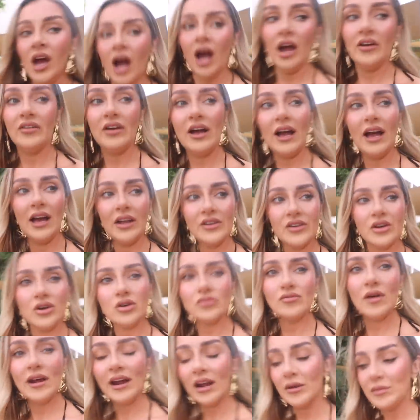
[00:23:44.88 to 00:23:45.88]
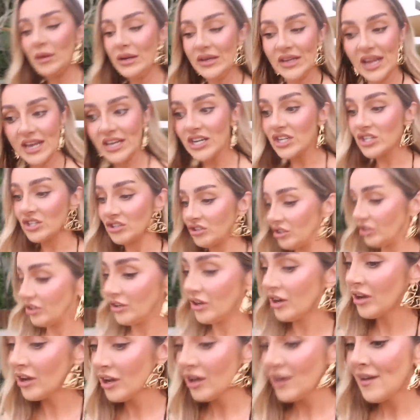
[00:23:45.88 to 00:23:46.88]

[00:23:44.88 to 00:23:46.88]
I've had a recommendation